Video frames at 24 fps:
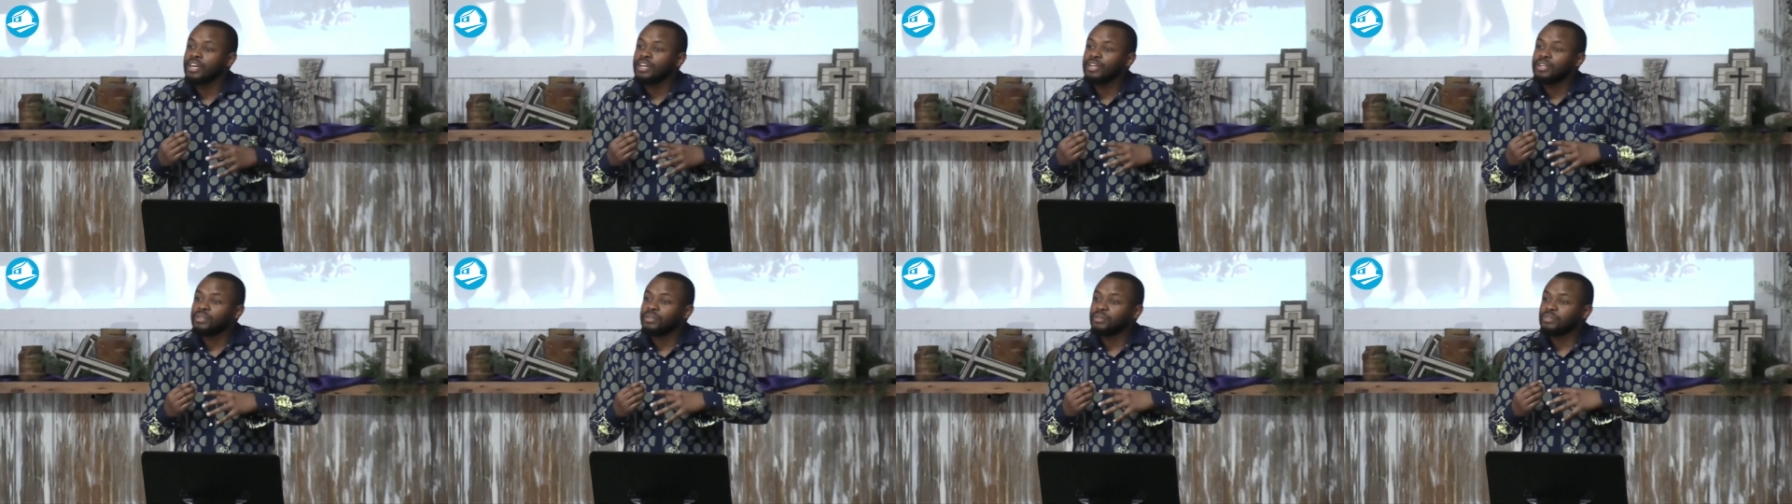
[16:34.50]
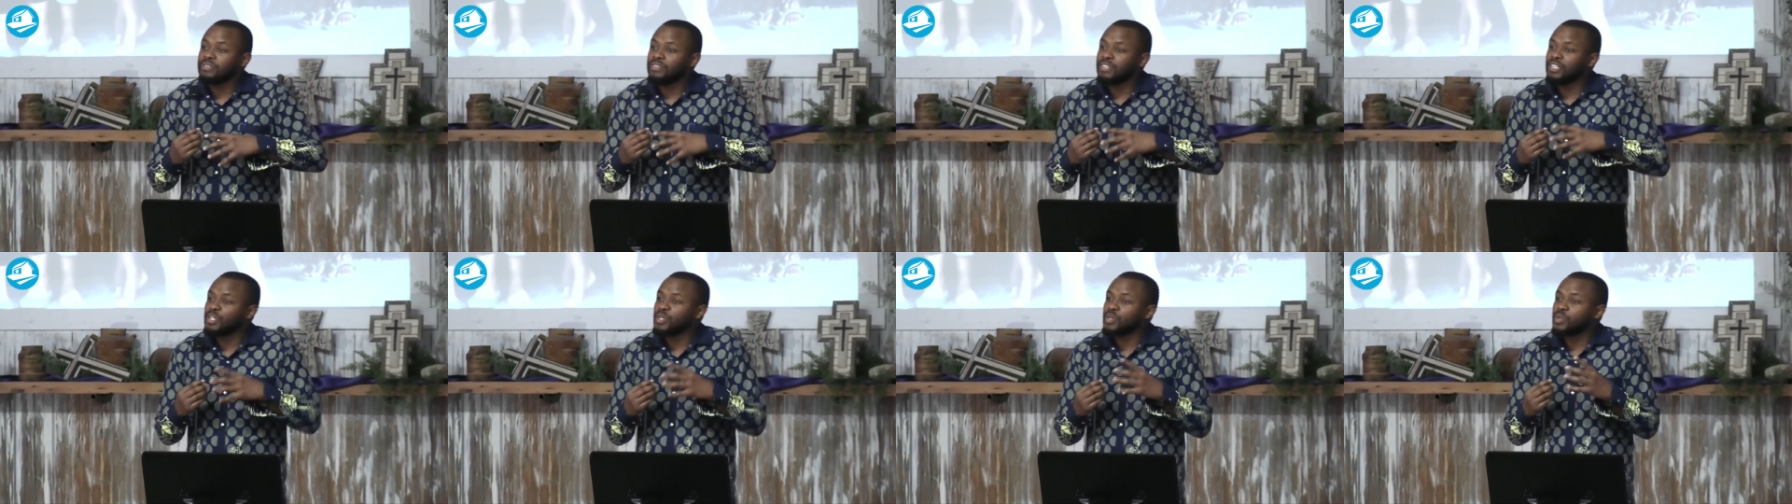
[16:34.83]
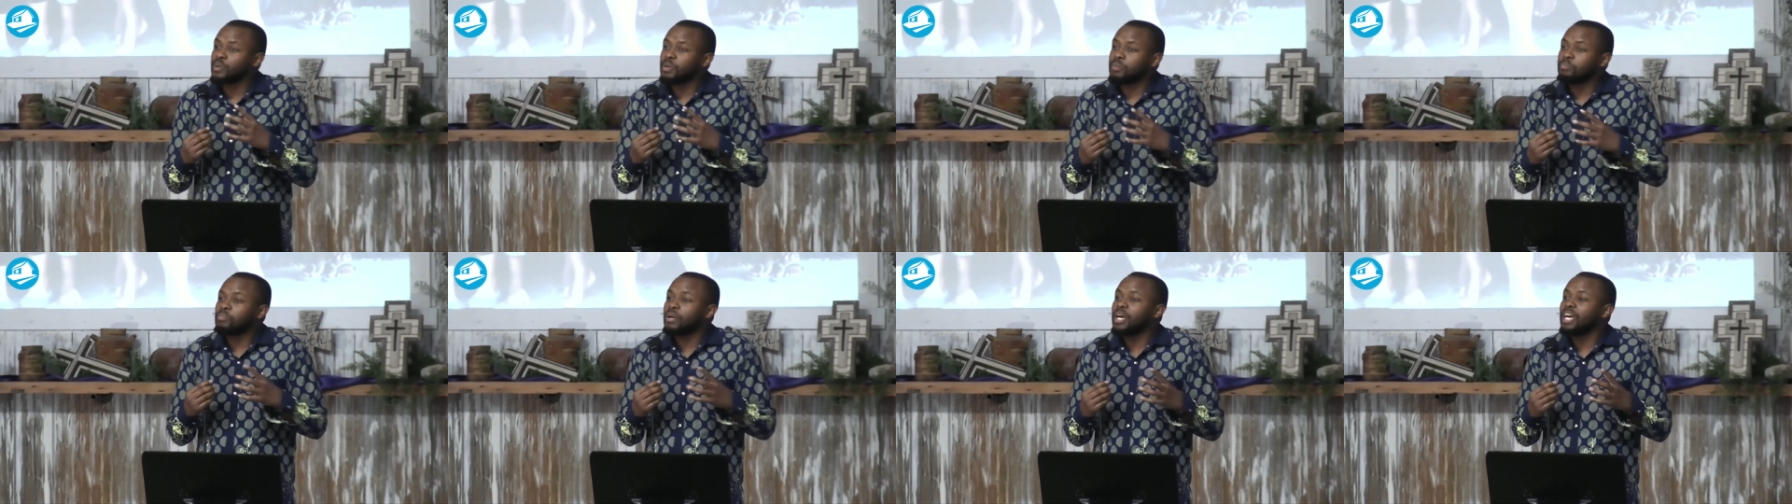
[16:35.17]
You think
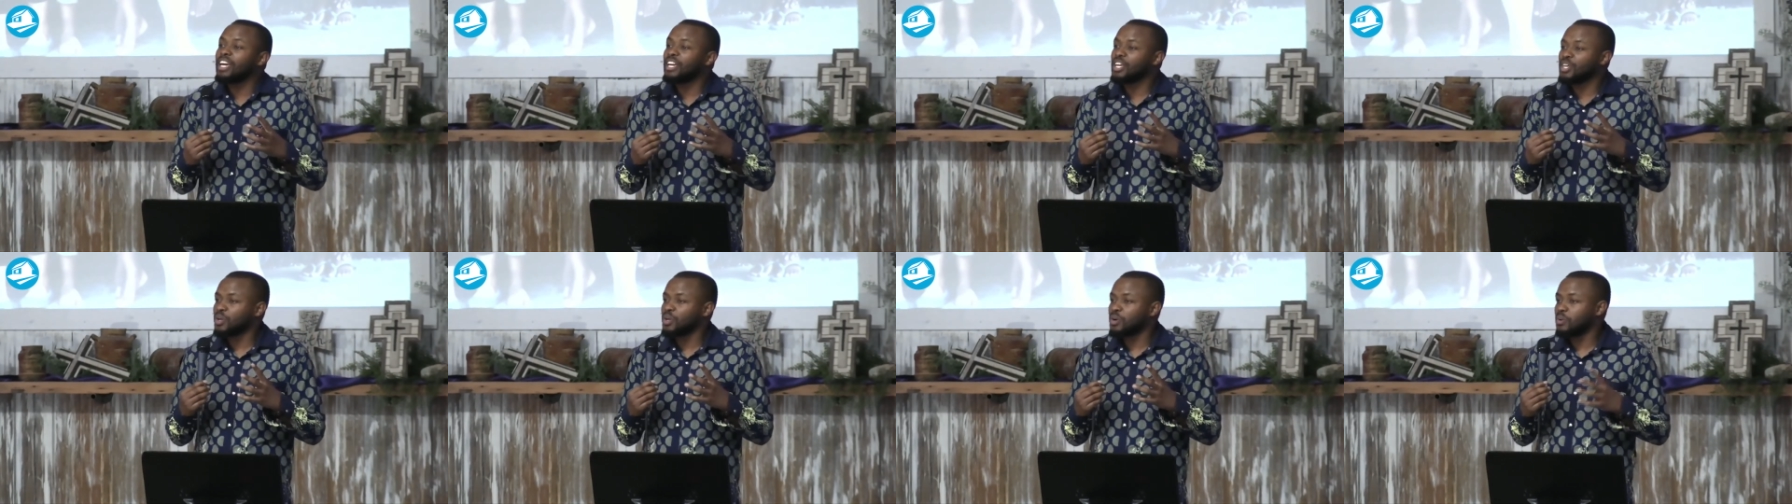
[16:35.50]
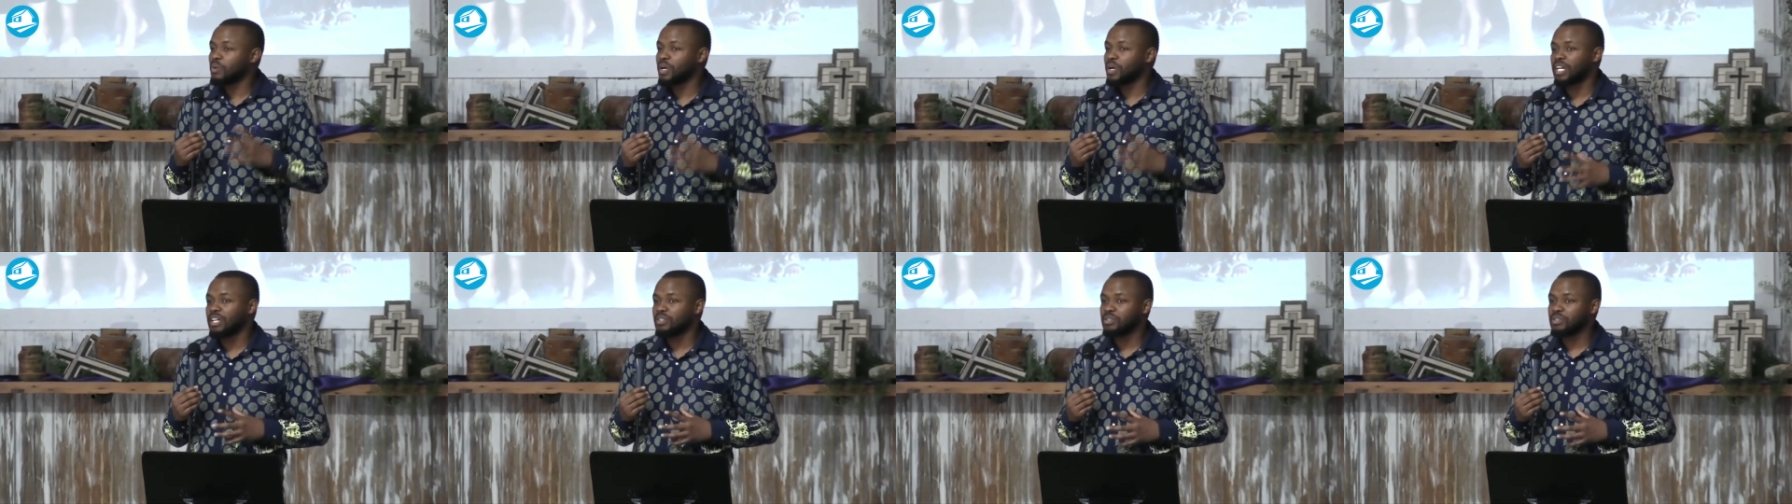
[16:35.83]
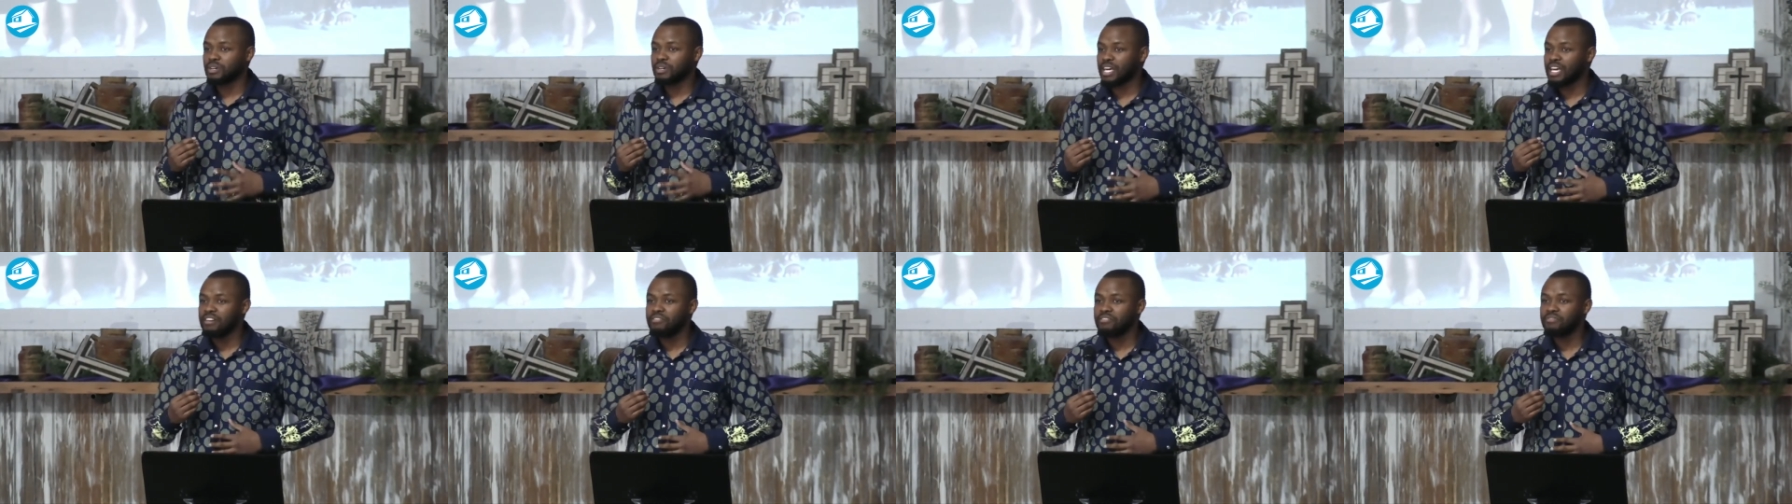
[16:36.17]
you are paying your way to
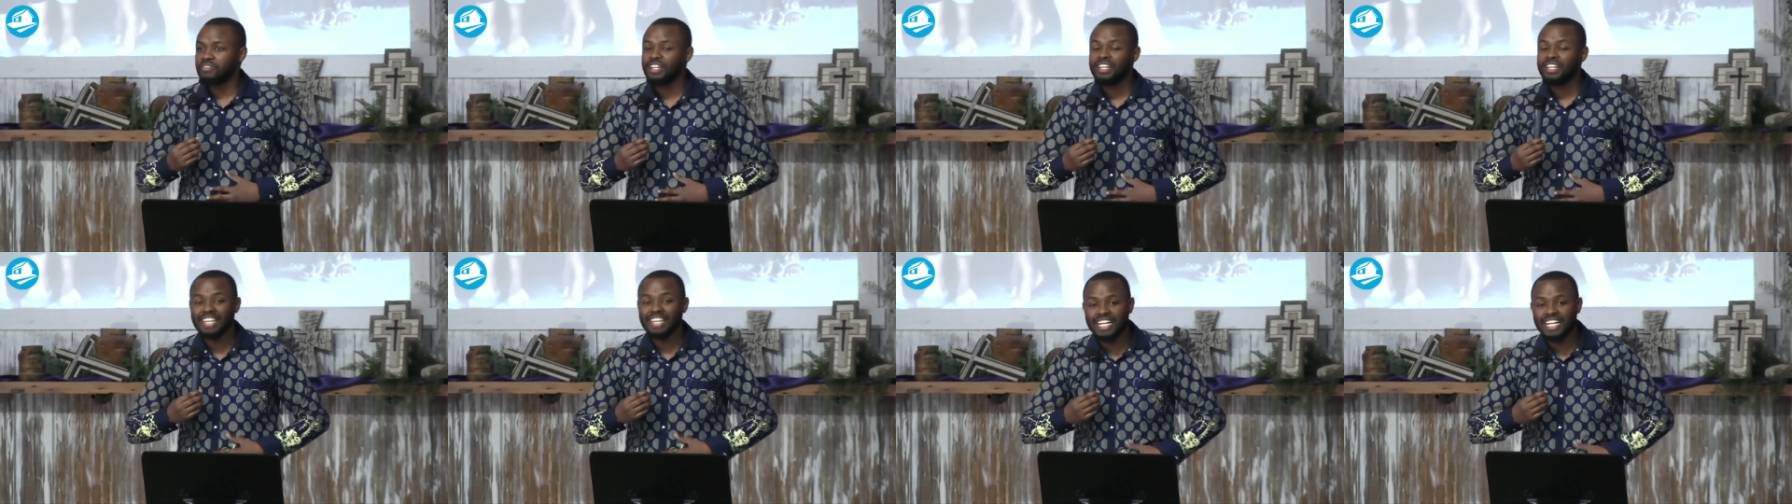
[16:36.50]
heaven.